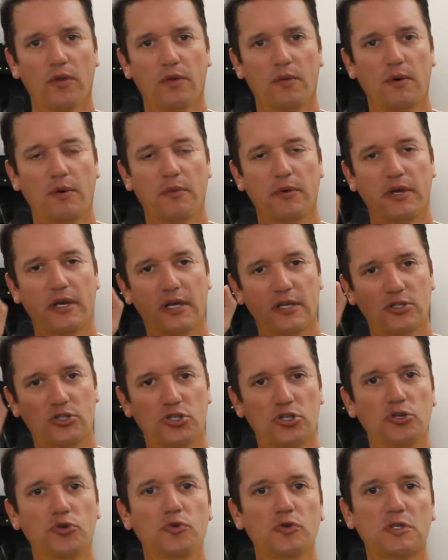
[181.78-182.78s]
the one where you can
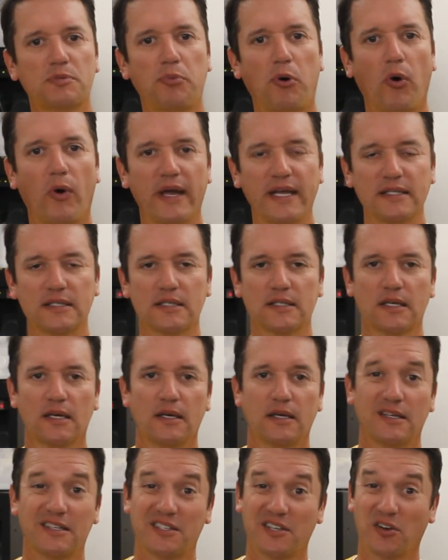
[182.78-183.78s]
choose points,
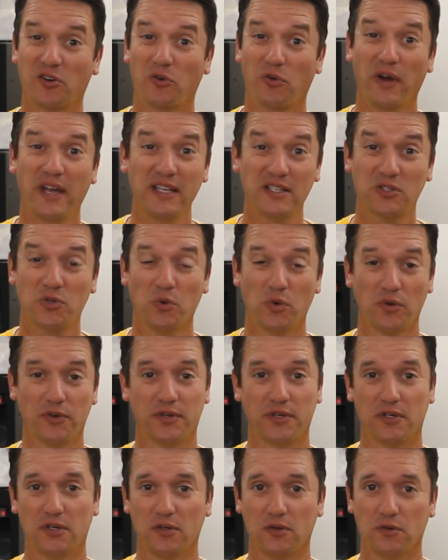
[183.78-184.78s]
is a great tool
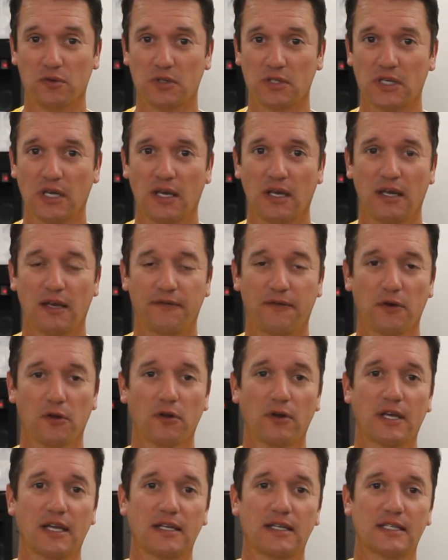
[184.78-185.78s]
to use if you're
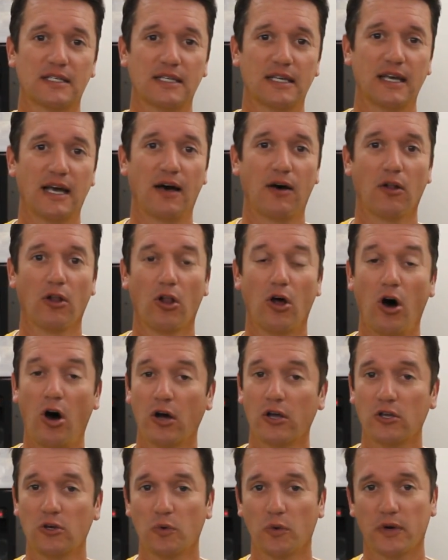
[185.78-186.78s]
looking to see how
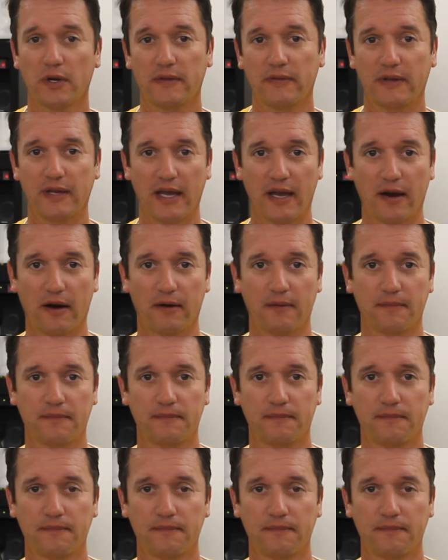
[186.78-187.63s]
long you were in the air.